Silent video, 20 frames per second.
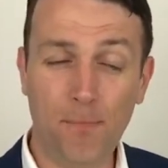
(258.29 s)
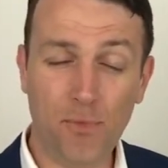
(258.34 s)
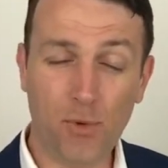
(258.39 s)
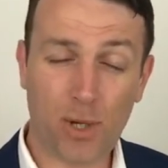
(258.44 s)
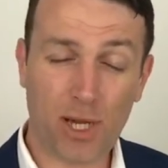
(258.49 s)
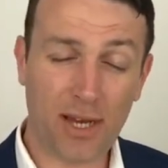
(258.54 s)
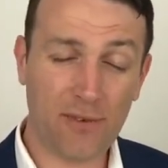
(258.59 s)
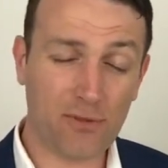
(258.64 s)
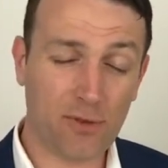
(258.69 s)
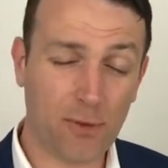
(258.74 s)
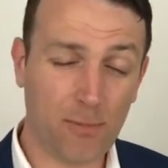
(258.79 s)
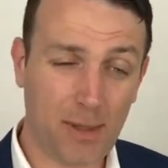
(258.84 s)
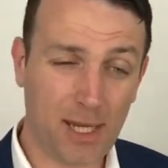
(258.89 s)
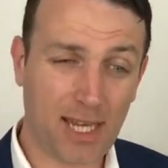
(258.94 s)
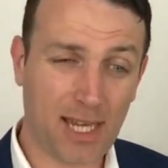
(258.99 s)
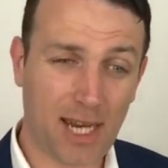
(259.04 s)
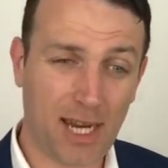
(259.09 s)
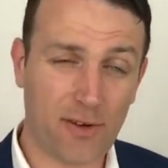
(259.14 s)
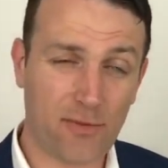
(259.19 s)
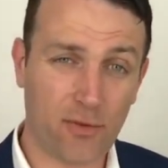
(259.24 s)
we have to be
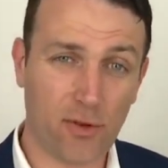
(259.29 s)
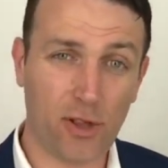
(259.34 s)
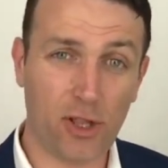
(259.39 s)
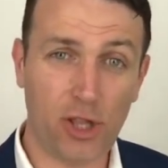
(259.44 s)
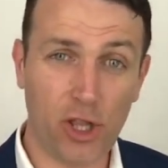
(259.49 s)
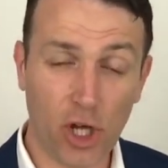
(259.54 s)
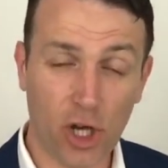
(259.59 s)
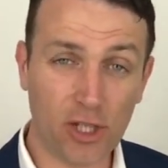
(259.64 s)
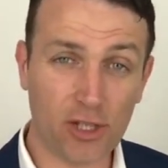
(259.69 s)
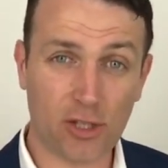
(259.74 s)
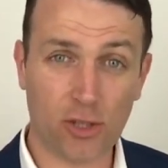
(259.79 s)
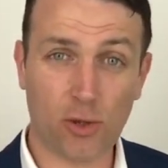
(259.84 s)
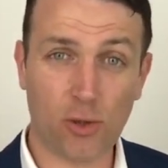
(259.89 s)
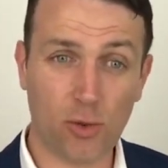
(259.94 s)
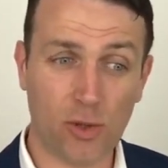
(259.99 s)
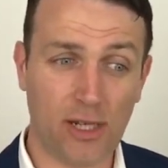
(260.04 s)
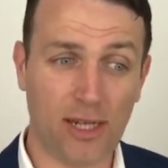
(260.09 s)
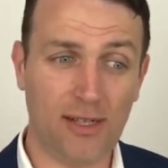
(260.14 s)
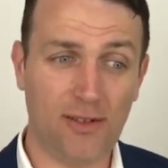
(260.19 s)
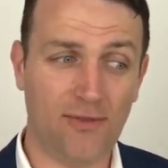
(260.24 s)
careful not
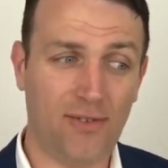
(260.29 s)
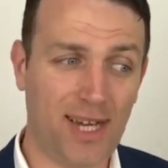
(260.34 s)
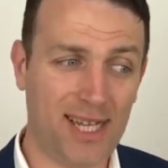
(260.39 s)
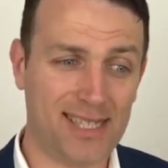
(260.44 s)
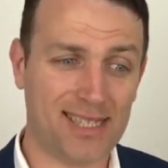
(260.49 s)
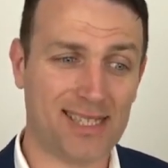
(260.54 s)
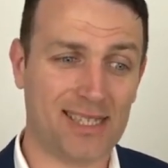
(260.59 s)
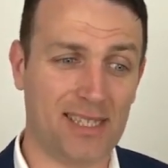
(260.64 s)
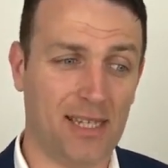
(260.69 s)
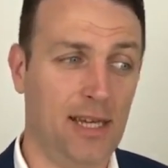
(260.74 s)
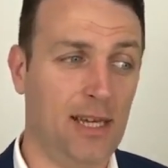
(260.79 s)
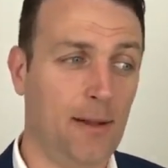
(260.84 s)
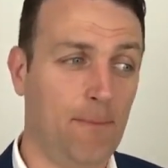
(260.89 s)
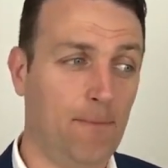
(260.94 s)
to invest